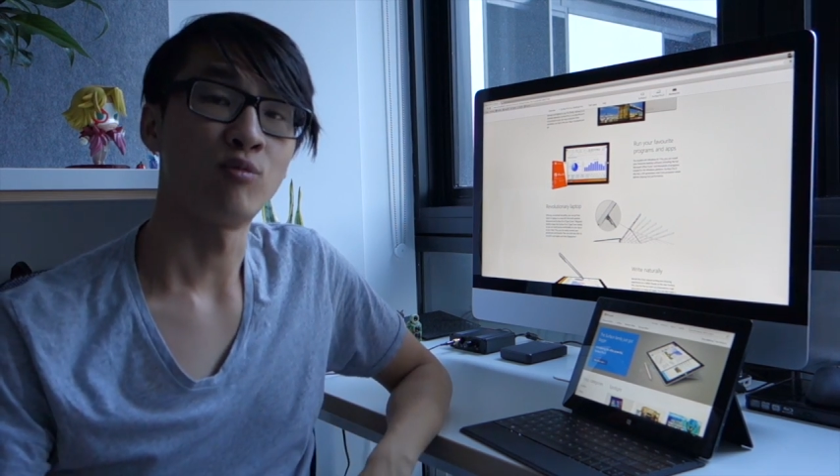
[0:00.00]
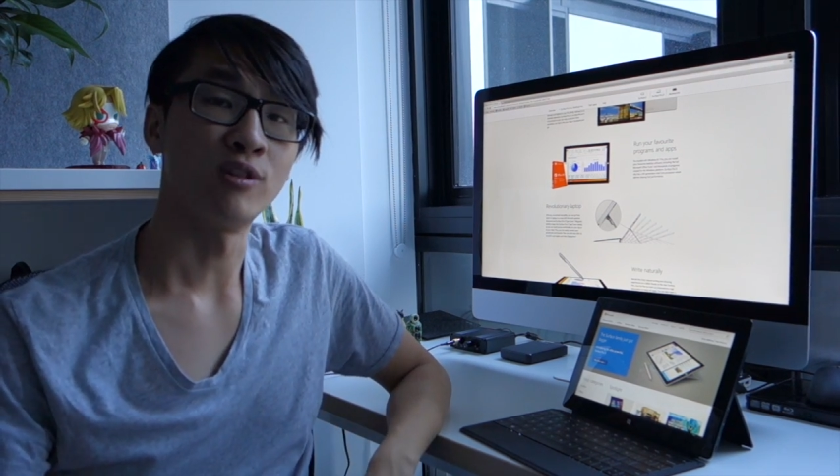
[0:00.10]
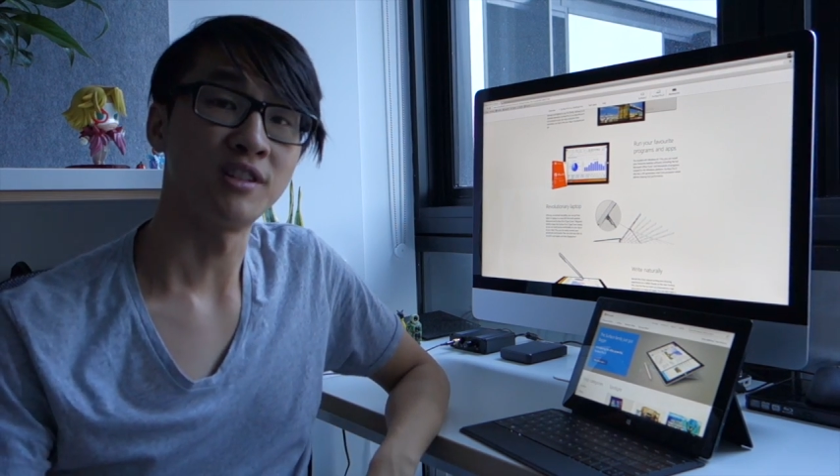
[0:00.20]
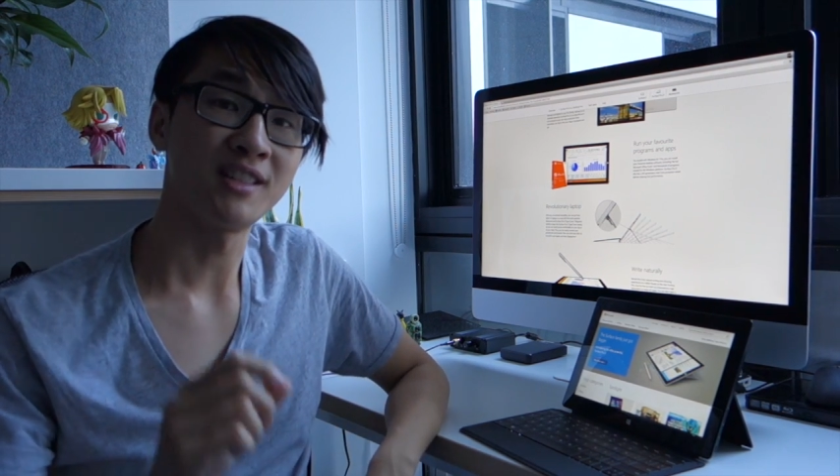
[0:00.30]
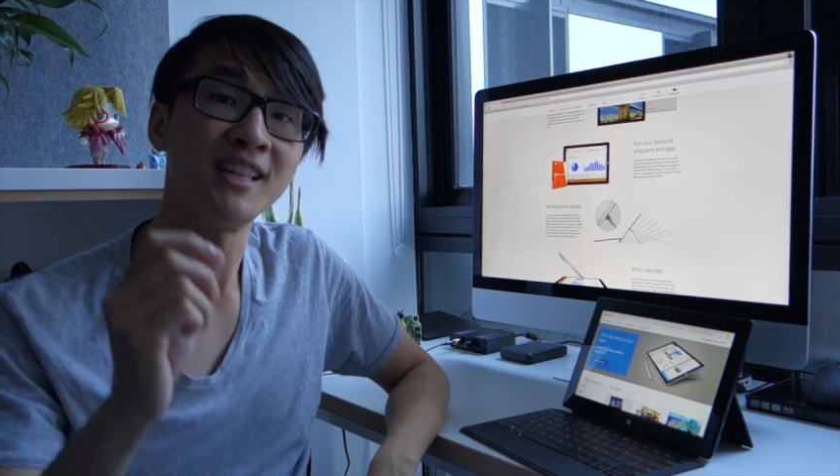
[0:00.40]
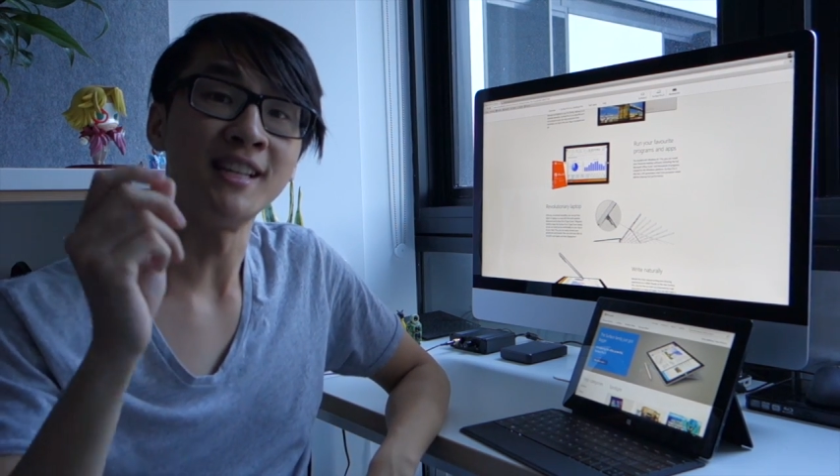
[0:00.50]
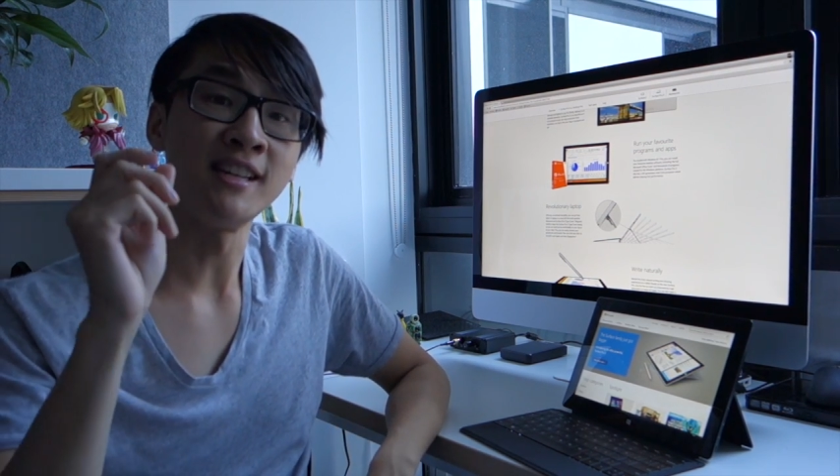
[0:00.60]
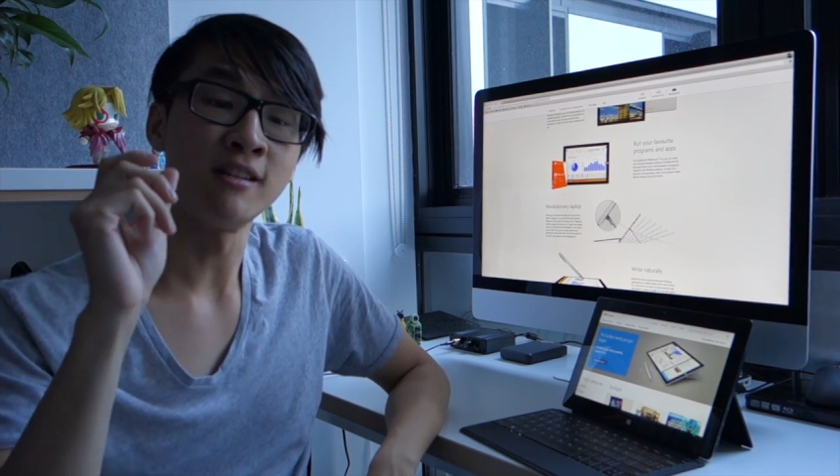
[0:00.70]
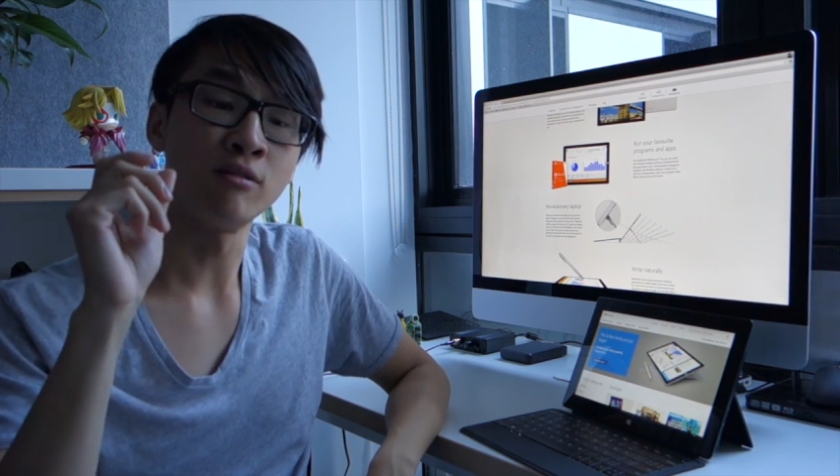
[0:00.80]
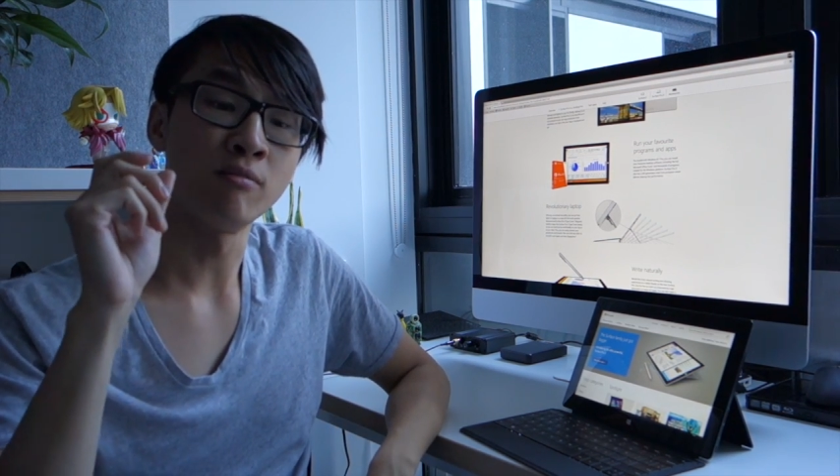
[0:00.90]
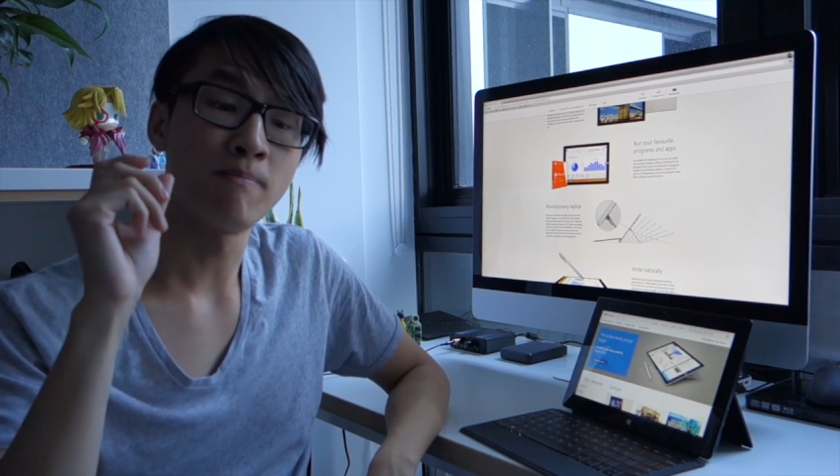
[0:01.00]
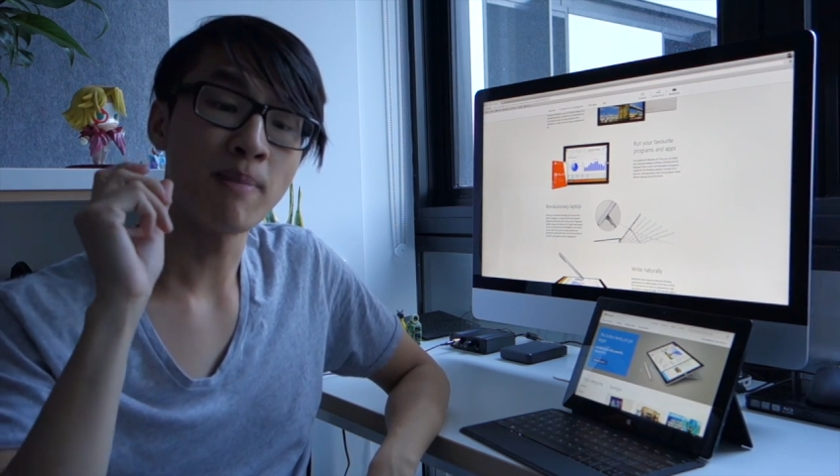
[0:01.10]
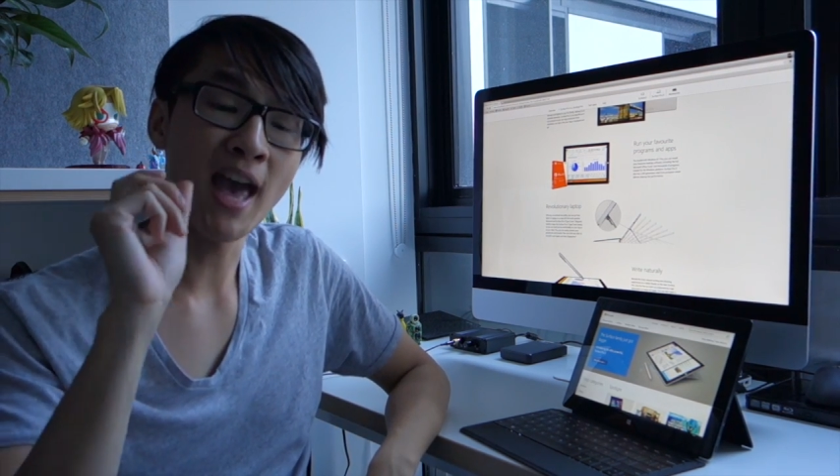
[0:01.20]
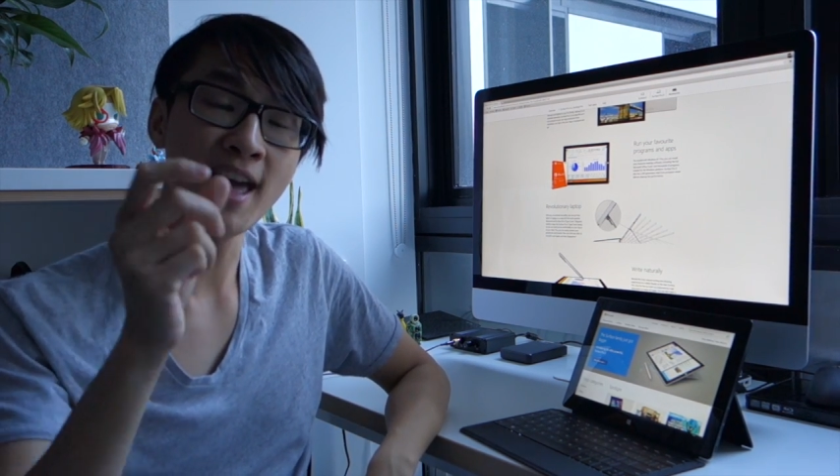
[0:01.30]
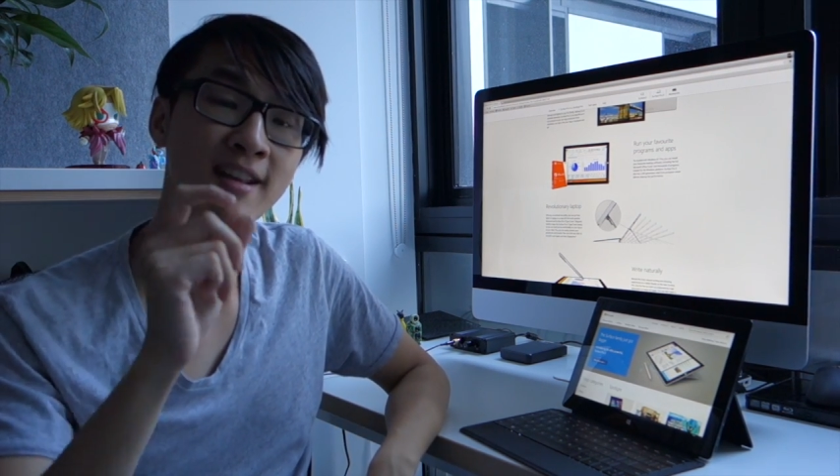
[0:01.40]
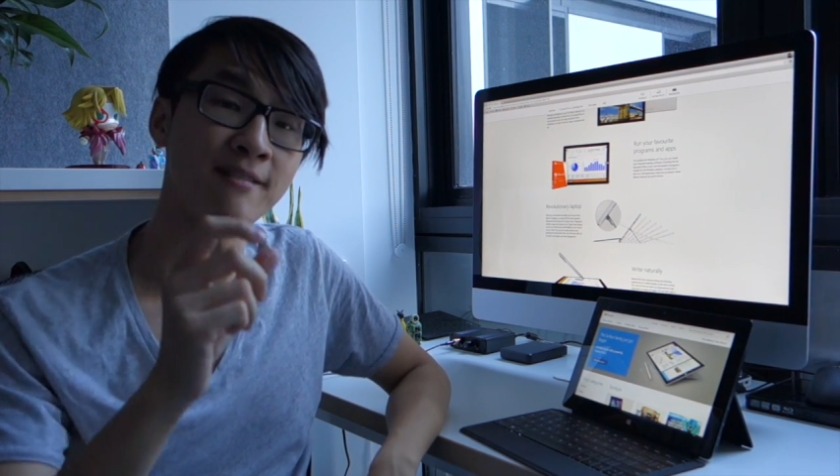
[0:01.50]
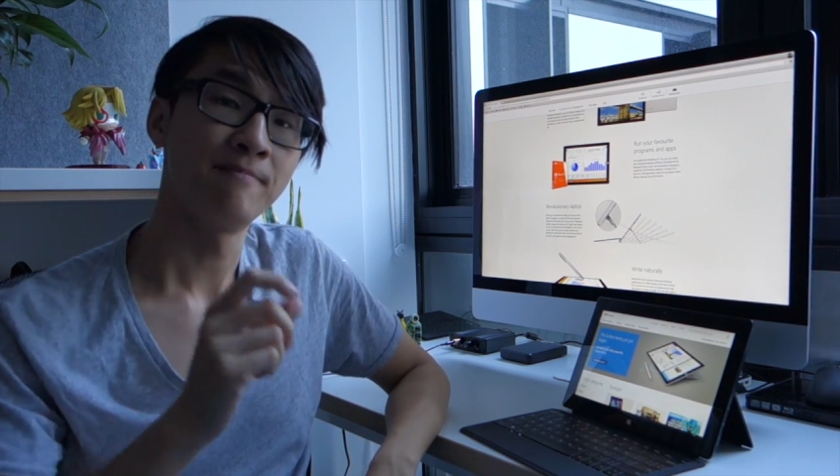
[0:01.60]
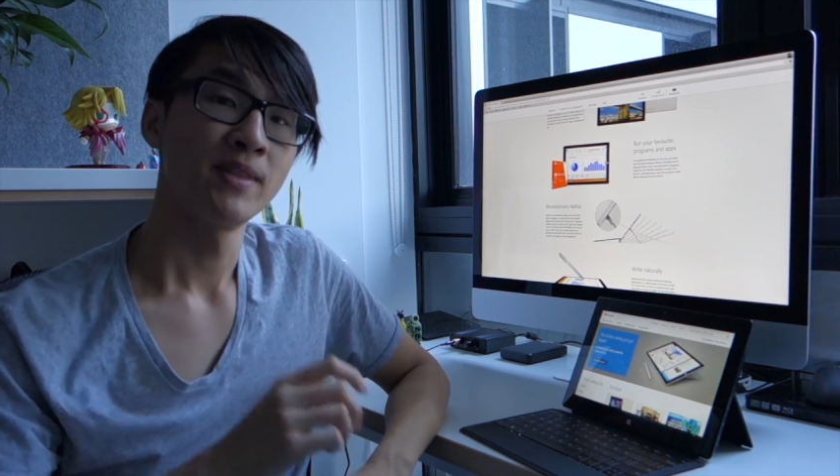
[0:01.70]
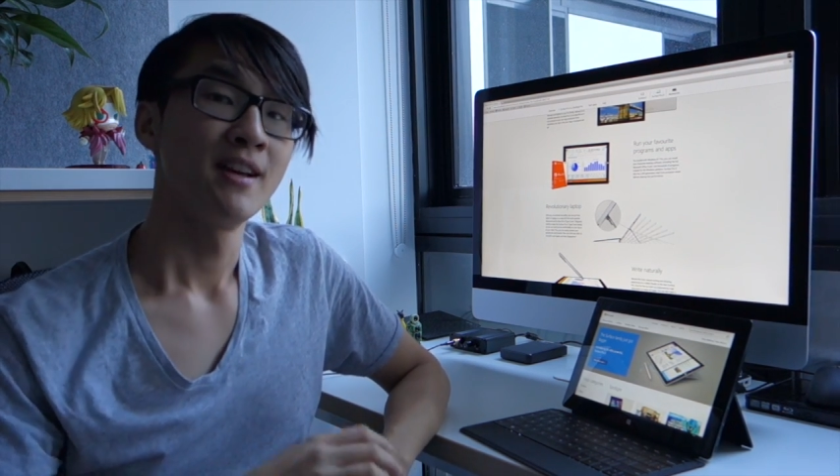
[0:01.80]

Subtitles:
was the new pen.